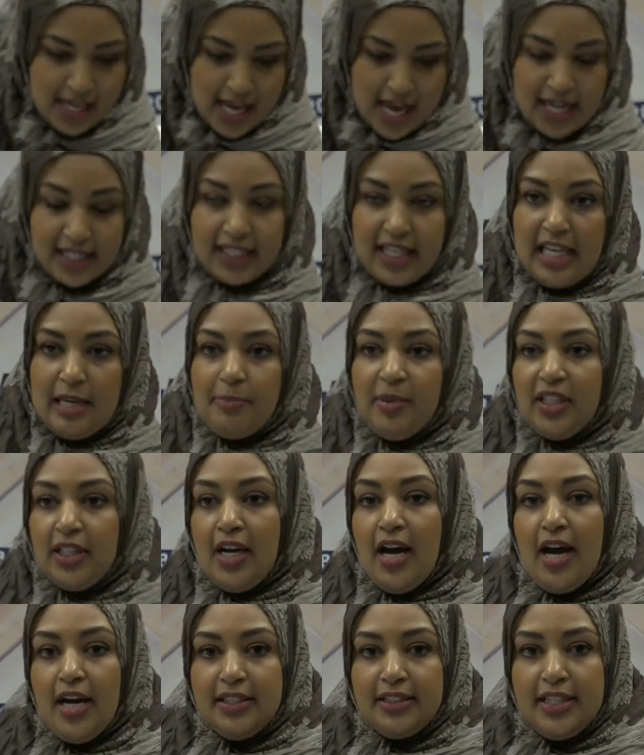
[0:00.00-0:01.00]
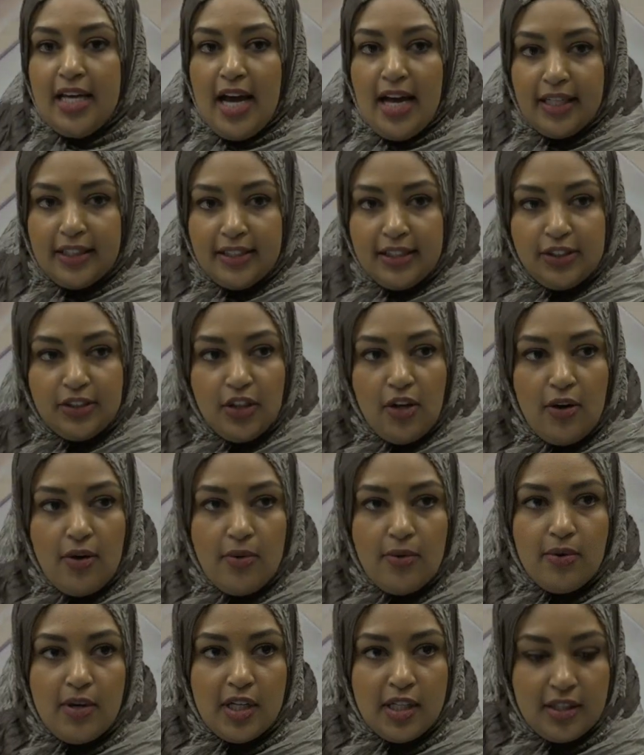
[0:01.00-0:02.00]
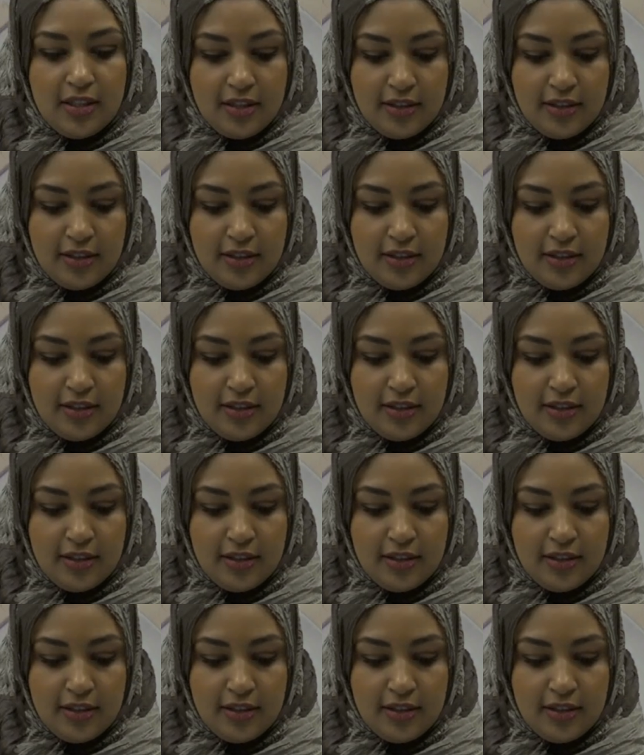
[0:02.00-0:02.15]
And keep in contact. So,